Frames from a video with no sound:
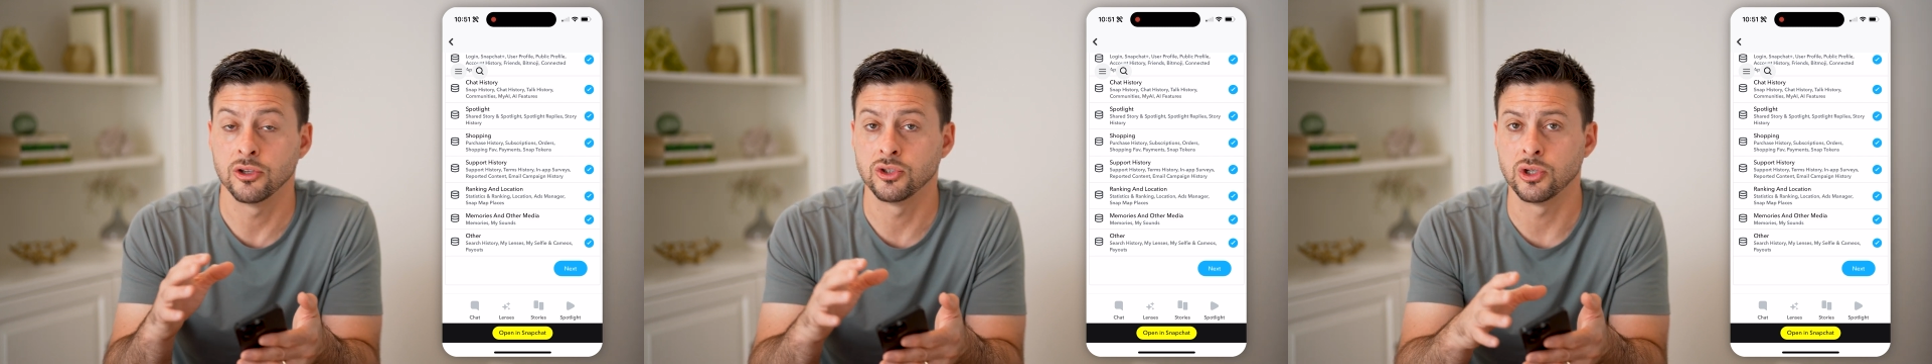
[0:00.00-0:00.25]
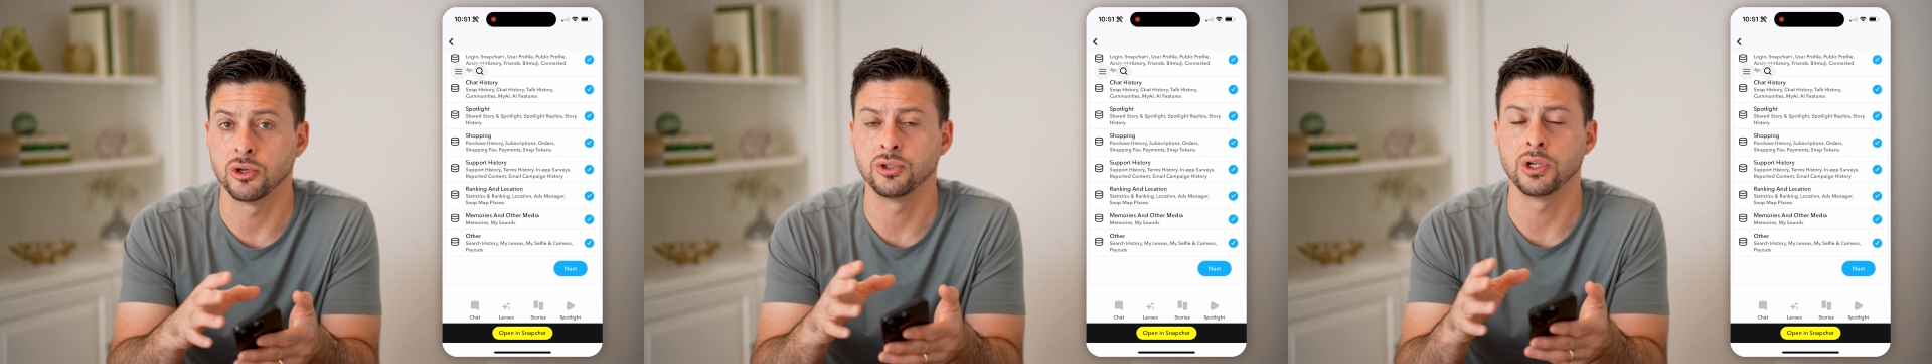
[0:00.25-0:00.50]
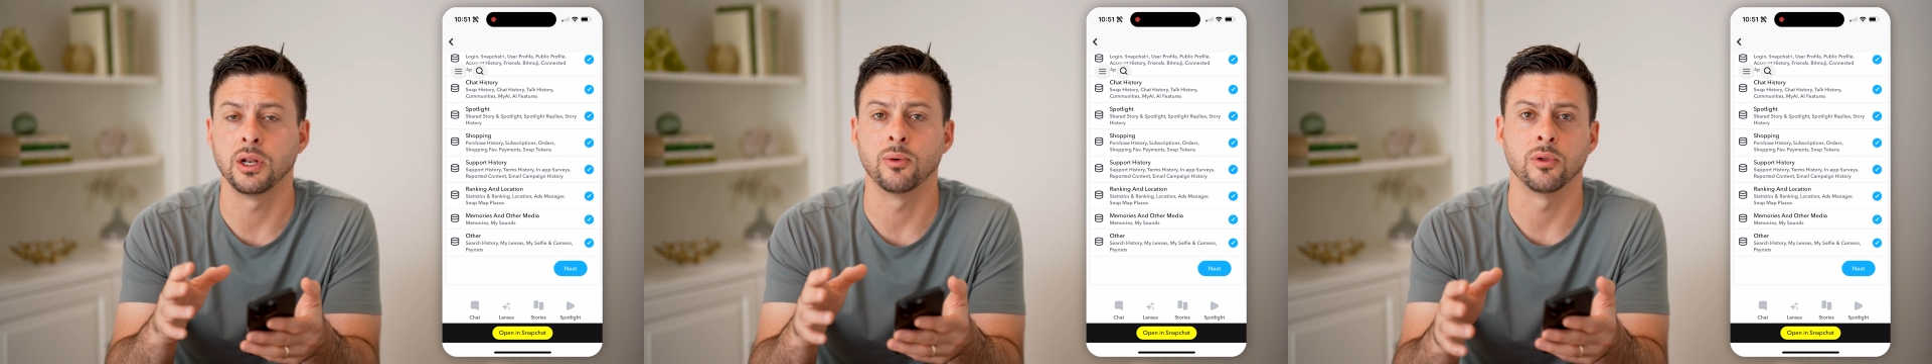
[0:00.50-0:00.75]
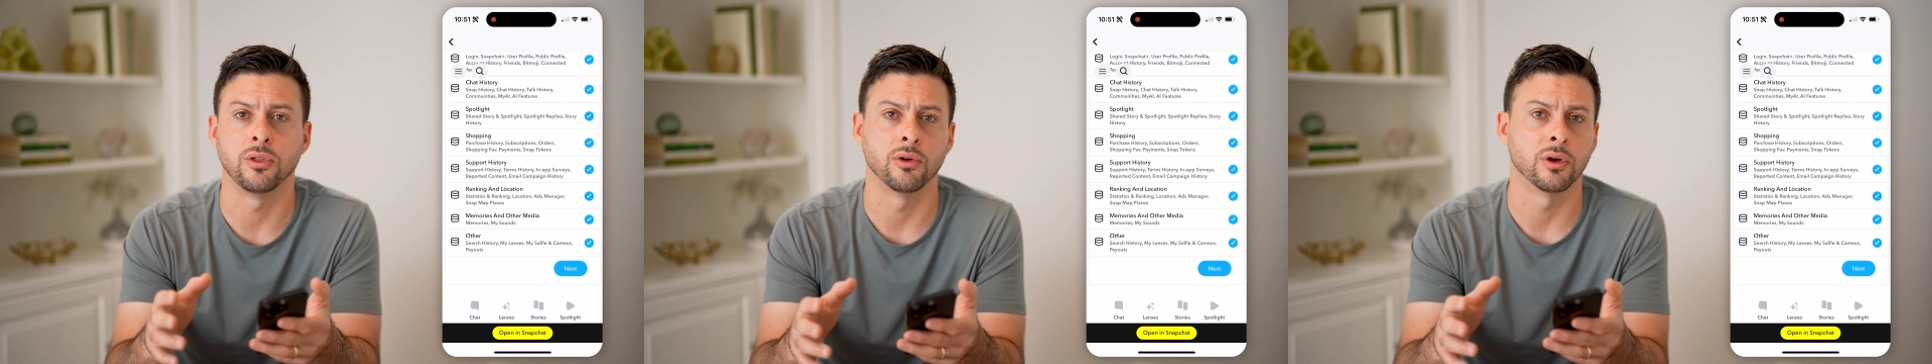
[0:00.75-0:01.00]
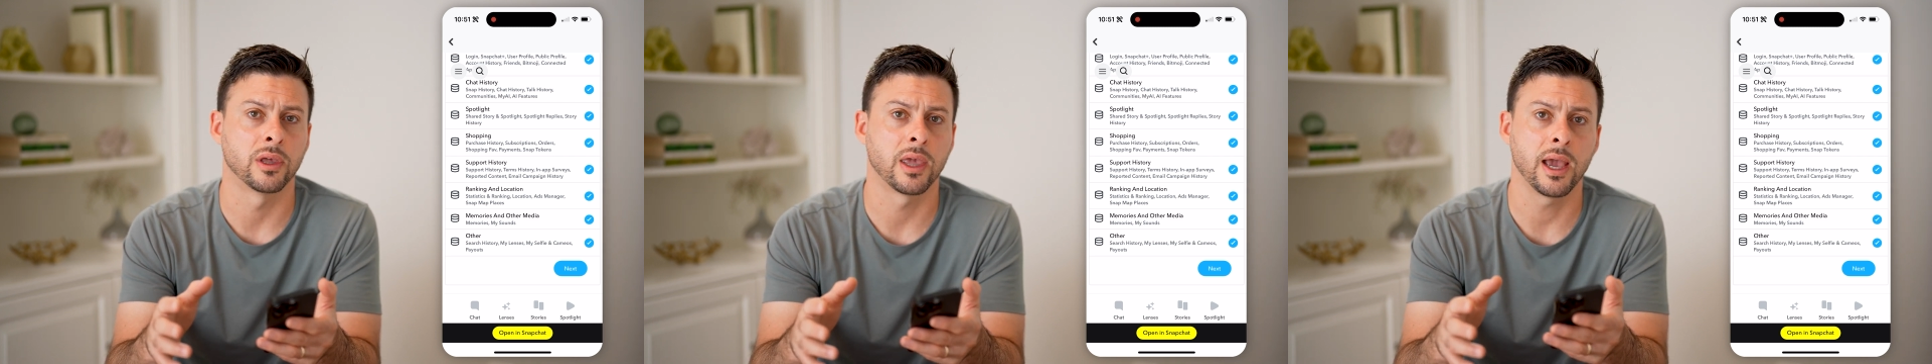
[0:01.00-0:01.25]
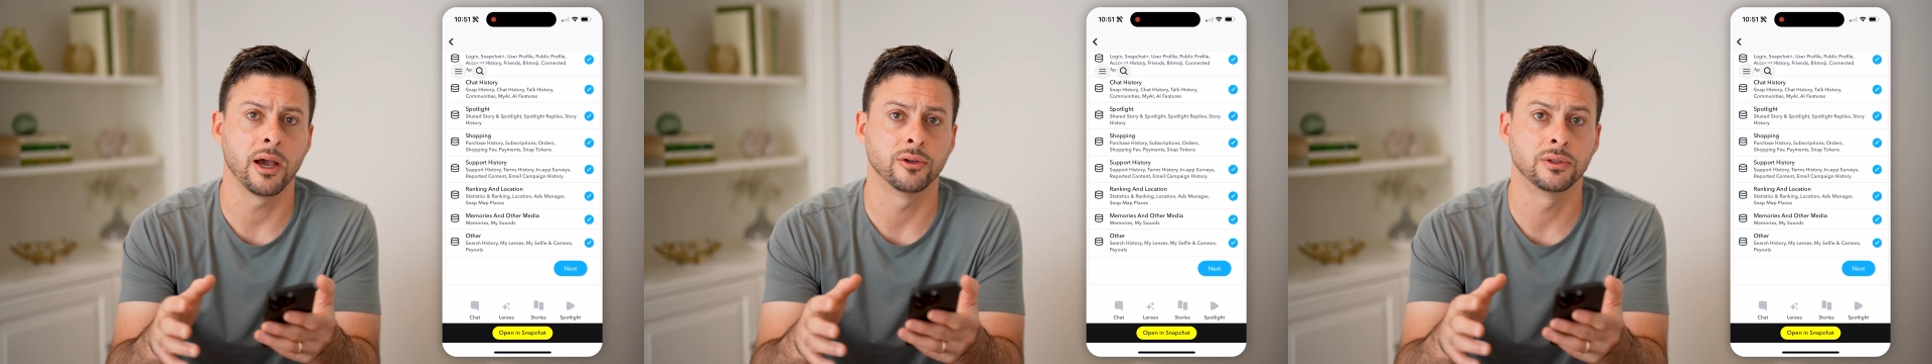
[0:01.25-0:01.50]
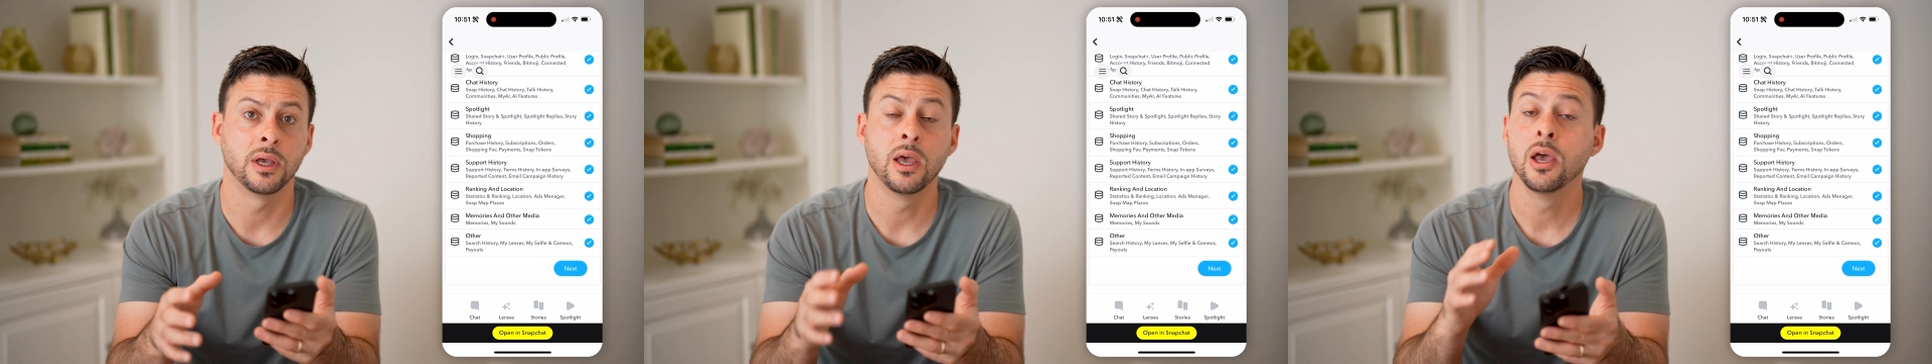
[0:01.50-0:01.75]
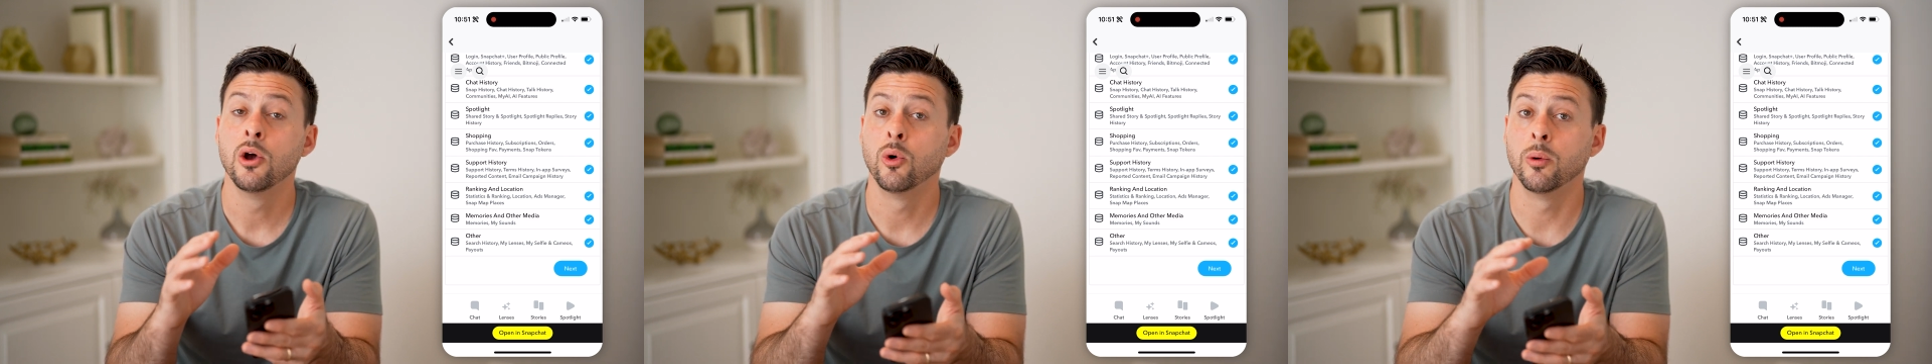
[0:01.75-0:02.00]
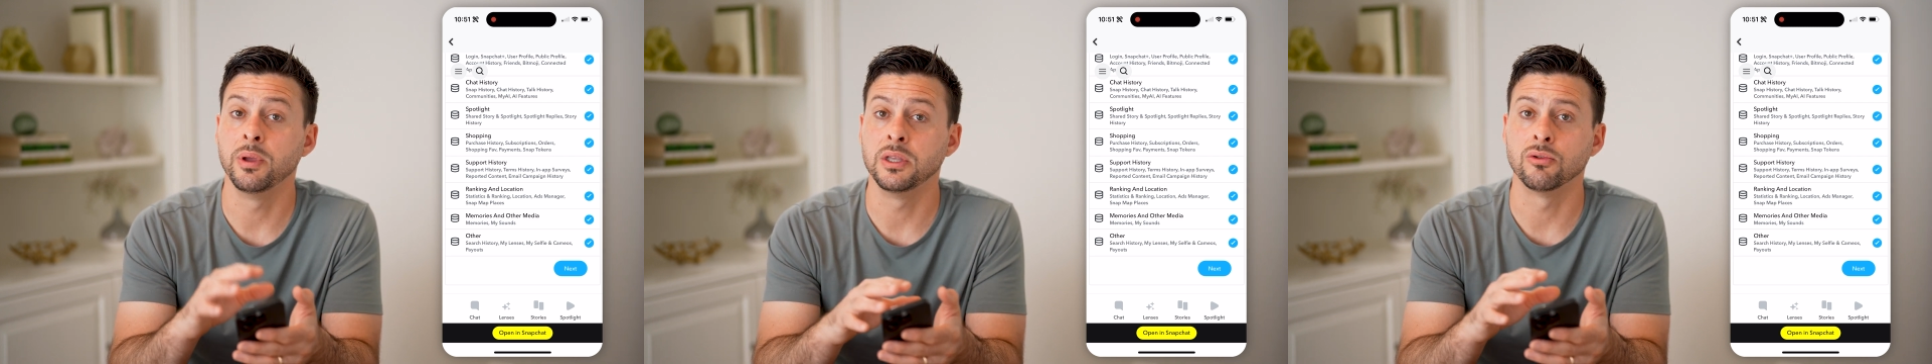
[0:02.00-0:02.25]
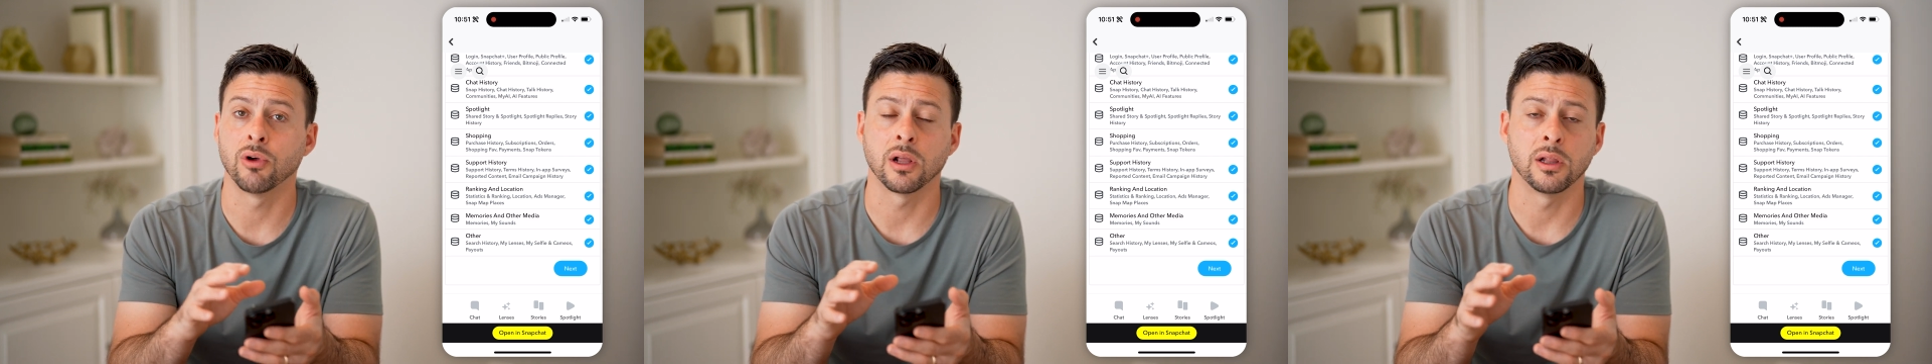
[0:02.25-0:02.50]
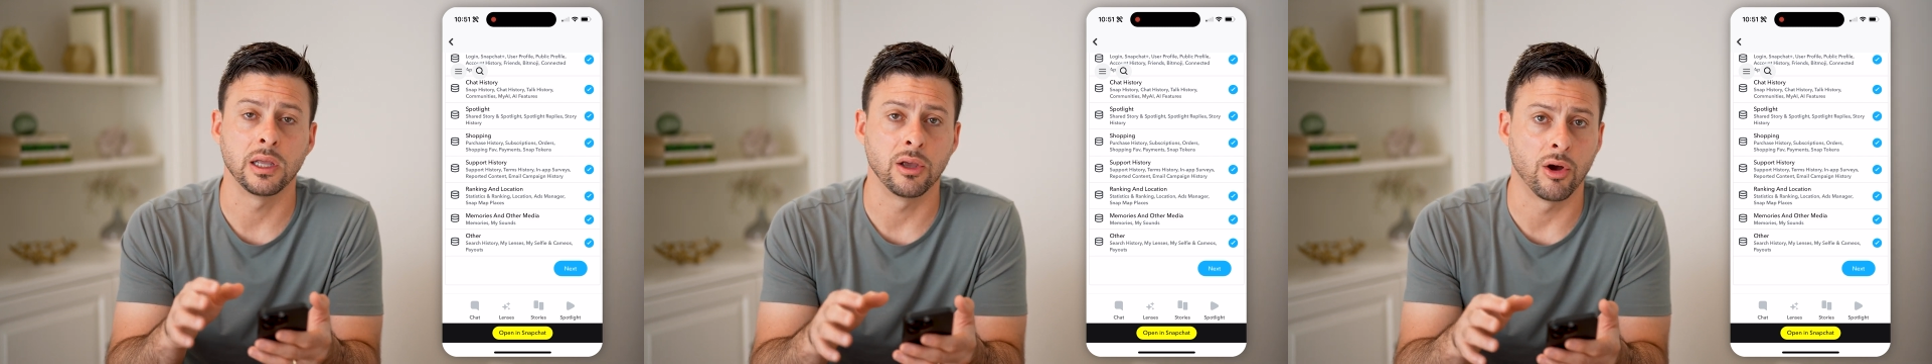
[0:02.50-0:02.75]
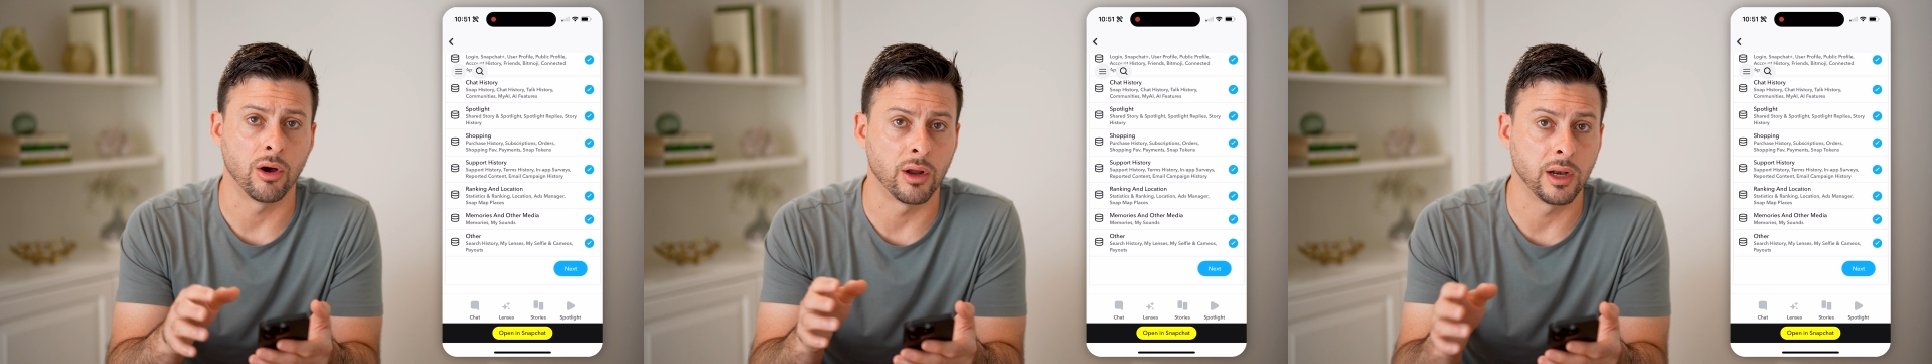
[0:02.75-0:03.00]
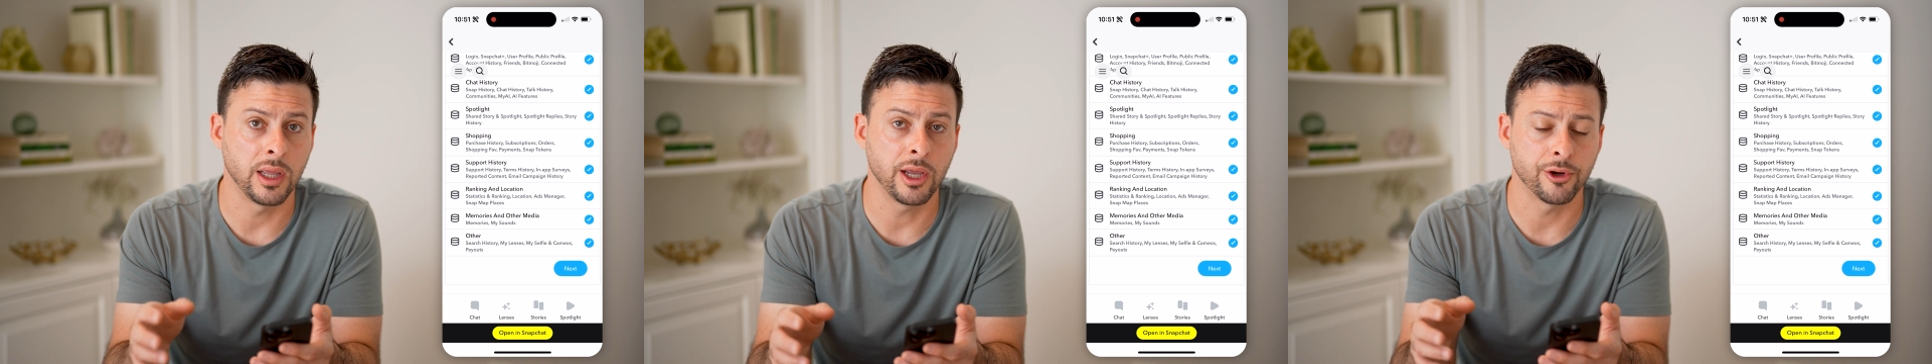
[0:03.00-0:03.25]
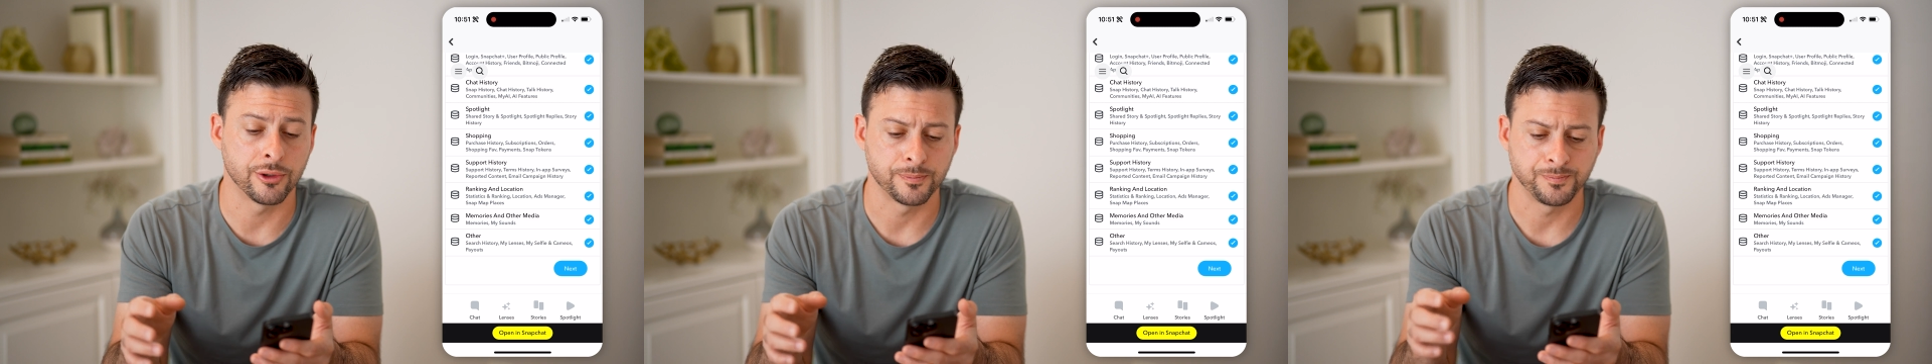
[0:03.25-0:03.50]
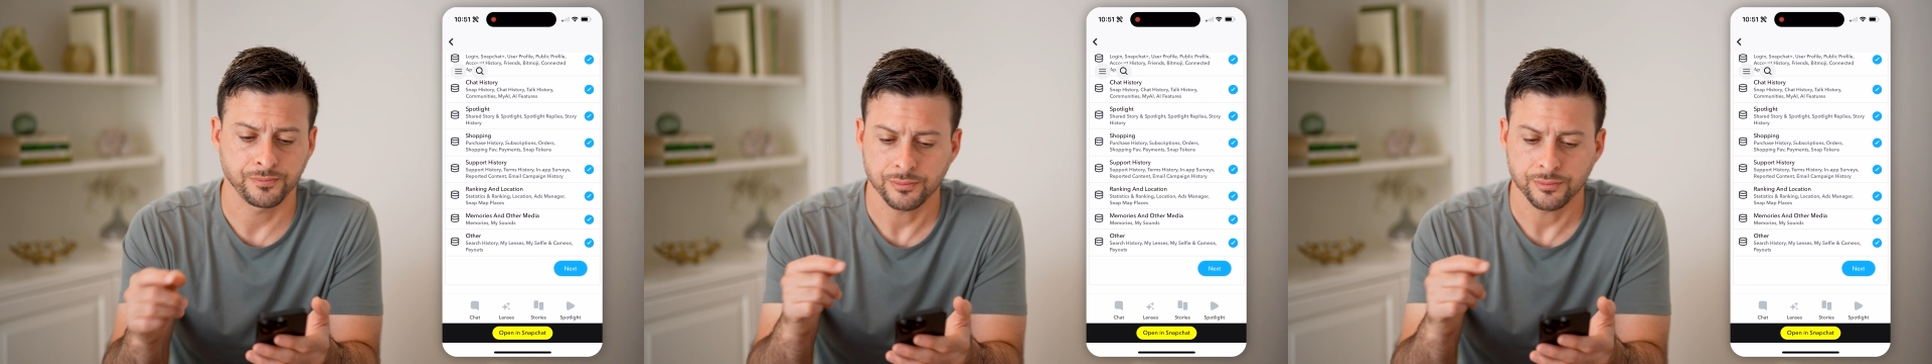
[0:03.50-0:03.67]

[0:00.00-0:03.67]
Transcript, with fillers: associated with your account will be directly on here.